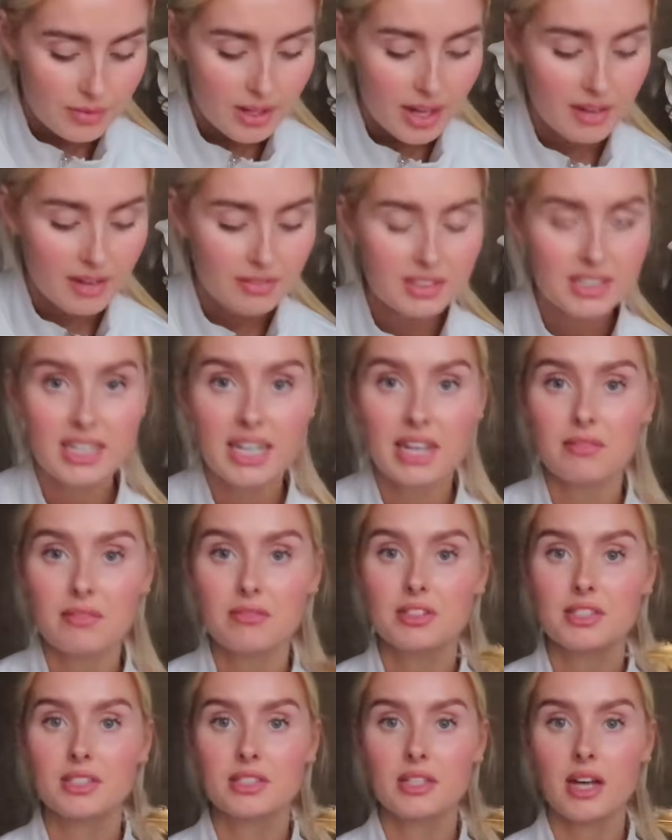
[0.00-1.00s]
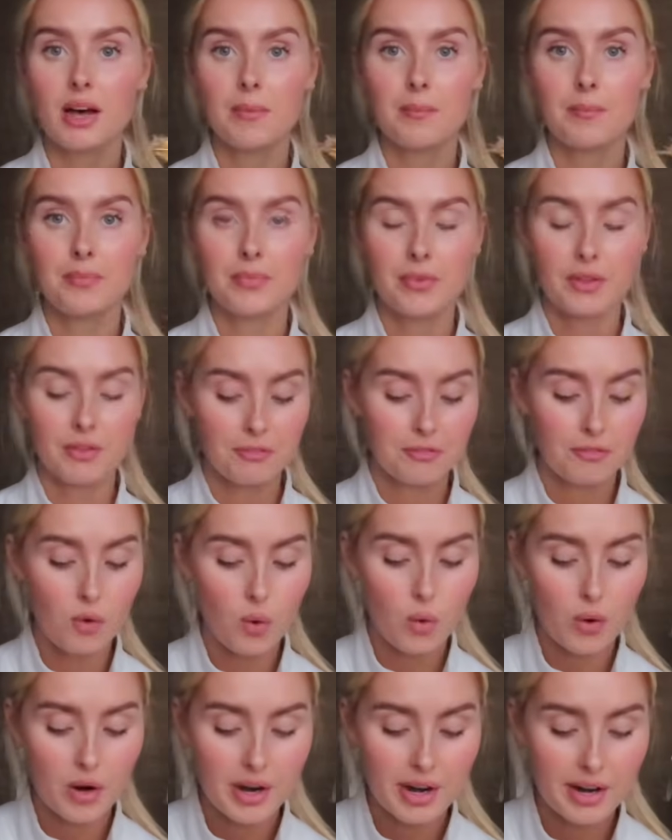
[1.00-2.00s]
I've saved some
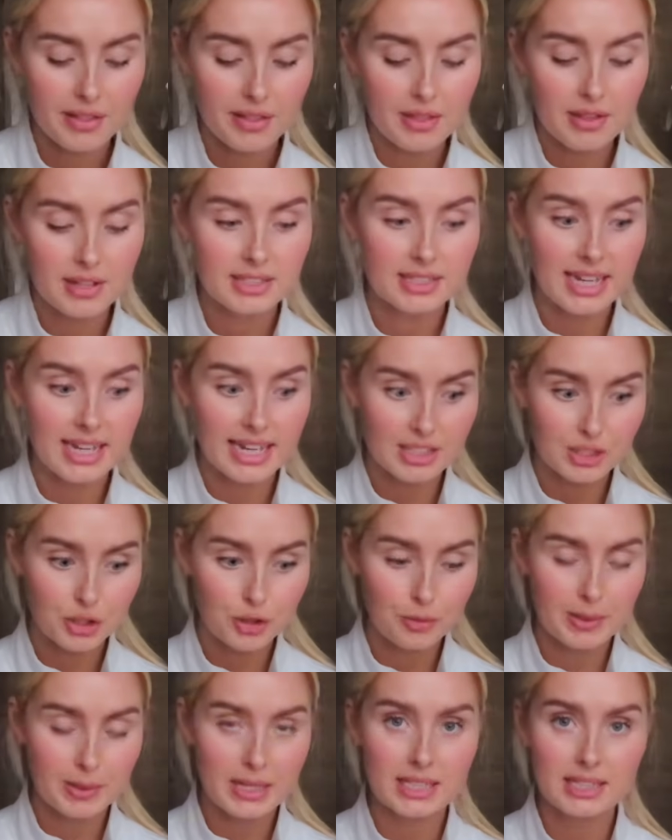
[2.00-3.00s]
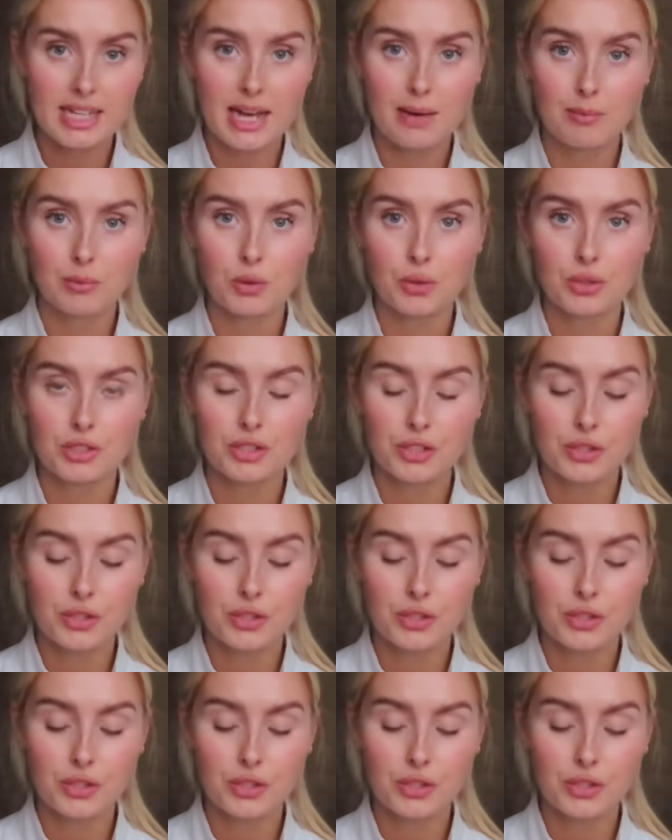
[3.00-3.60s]
for the centerpiece that I'm going to